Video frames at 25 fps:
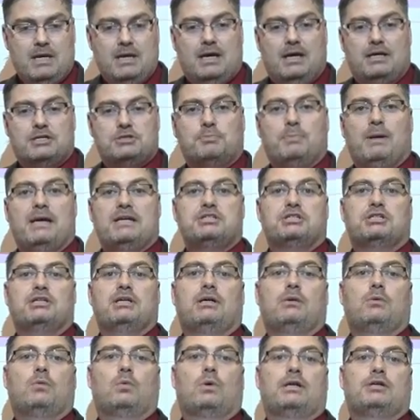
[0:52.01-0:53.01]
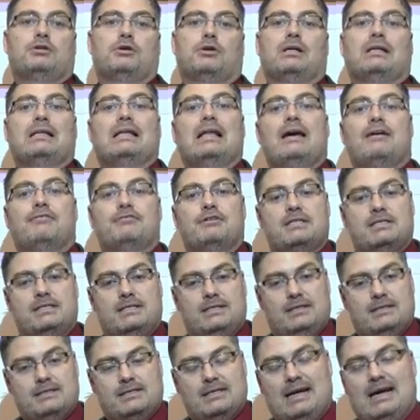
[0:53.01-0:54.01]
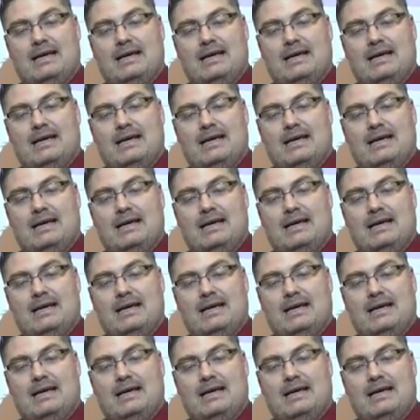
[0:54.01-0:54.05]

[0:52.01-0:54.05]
Especially when you're in levy season.